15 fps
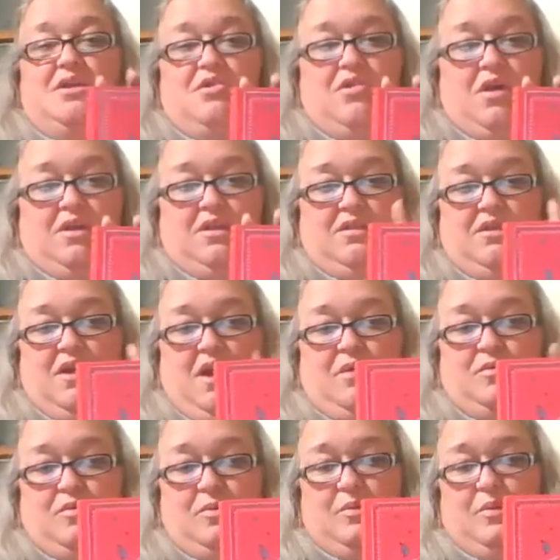Dracula. I
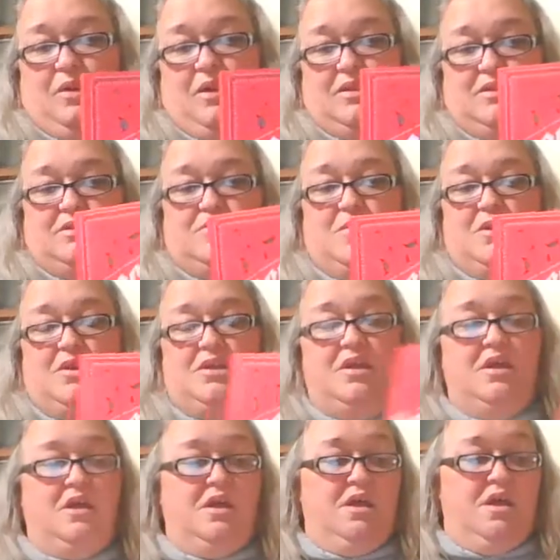will be reading this one
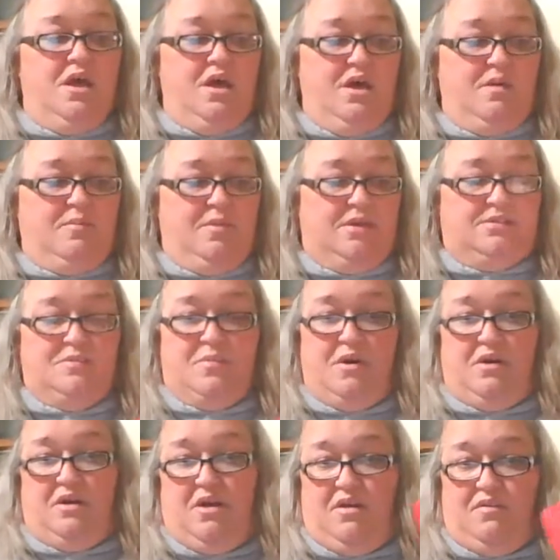as a
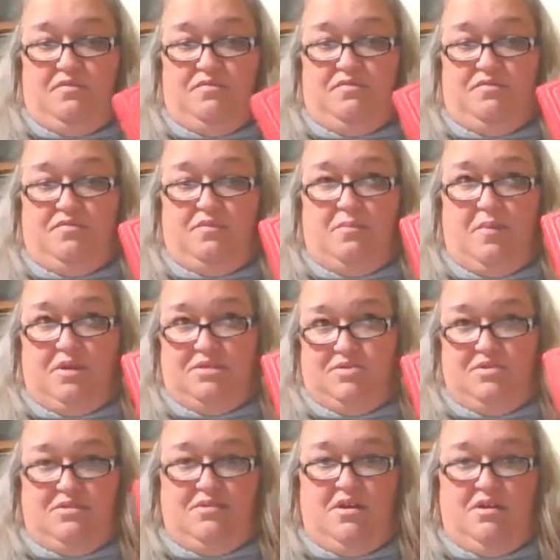part of the
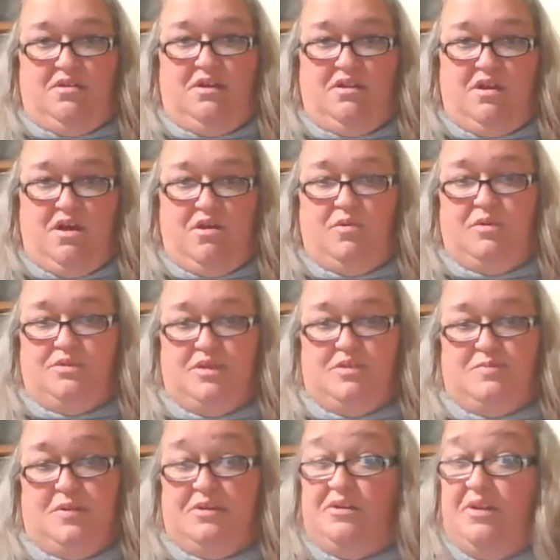Monsterathon and the Hogwarts
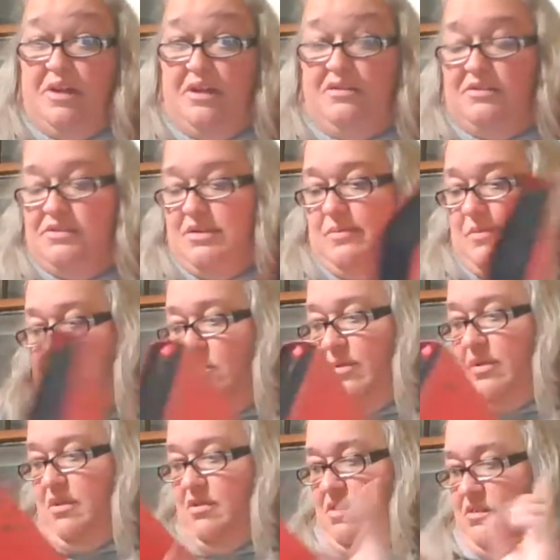Hospital and the TBR
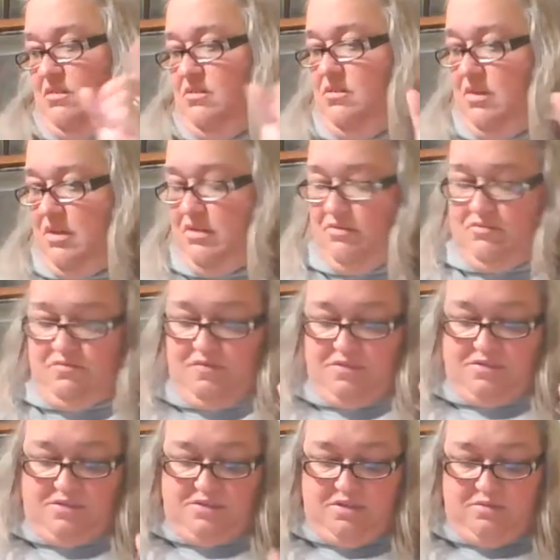Readathon. It
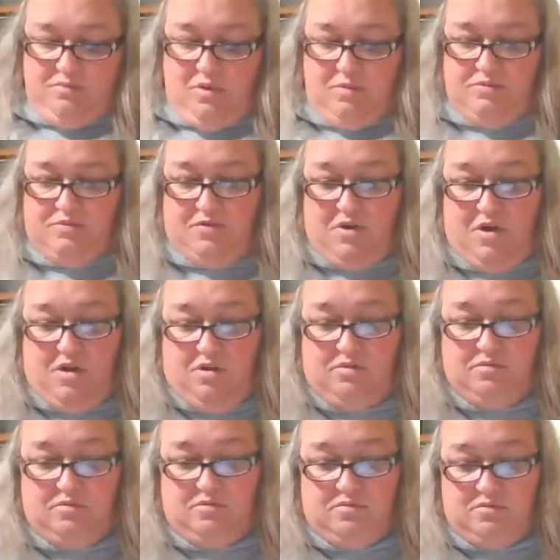fits in prompts for all
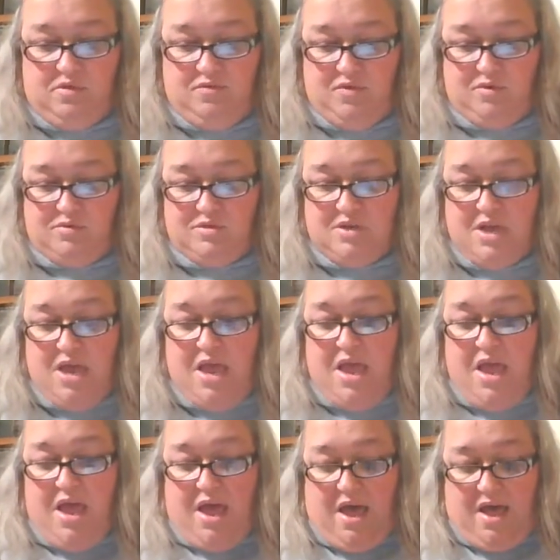of those.
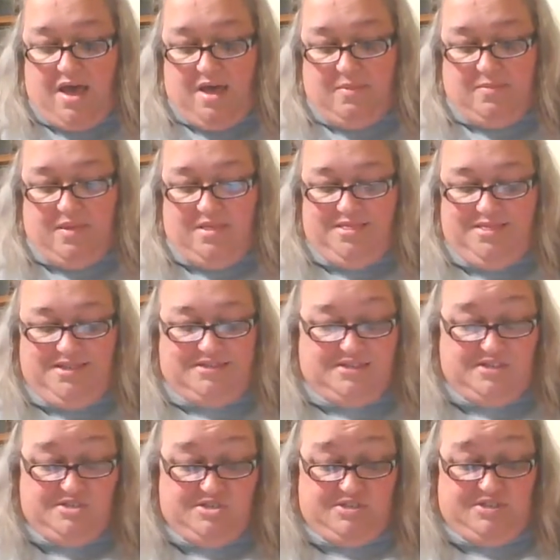This
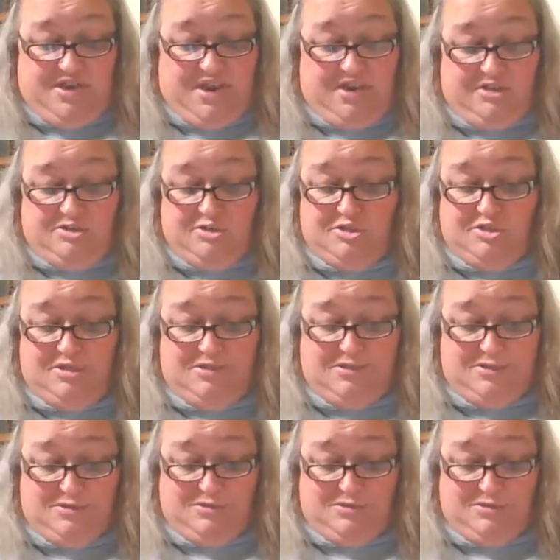is just a cheesy,